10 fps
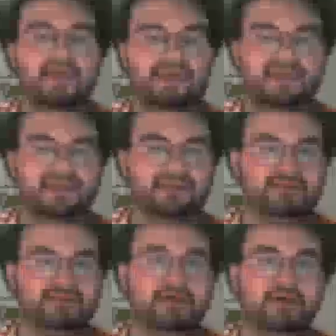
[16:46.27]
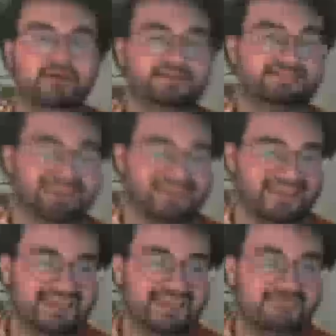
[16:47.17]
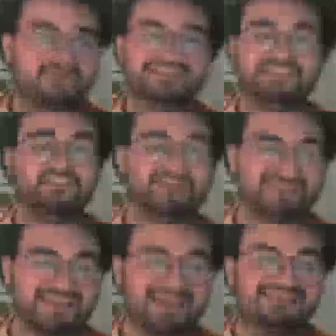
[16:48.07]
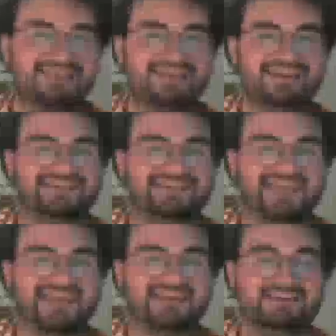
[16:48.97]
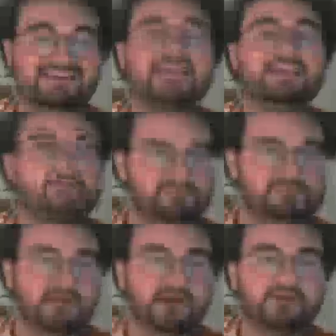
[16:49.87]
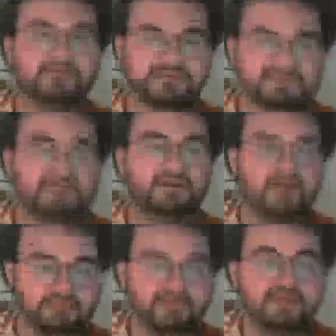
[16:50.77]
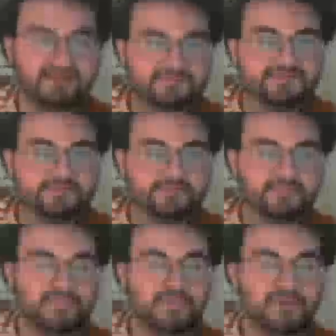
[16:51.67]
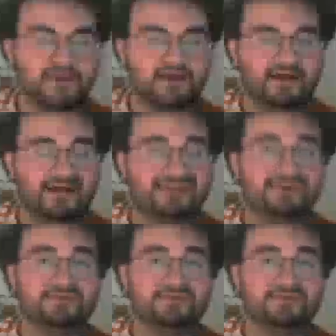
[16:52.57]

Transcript: And the colonists came, they took that land, and they slaughtered. They slaughtered the natives here. I know it's